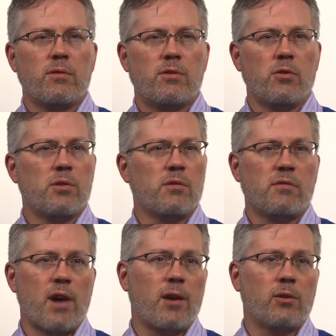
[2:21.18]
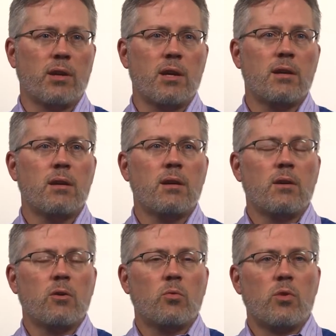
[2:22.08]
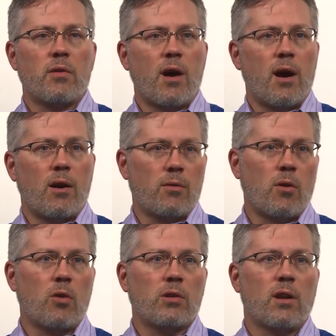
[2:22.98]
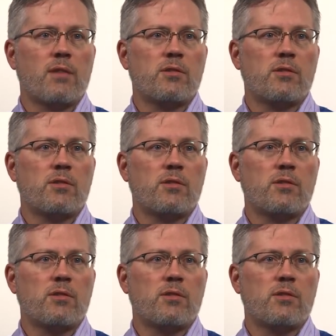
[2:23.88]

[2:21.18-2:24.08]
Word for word: students and faculty with our Art to Life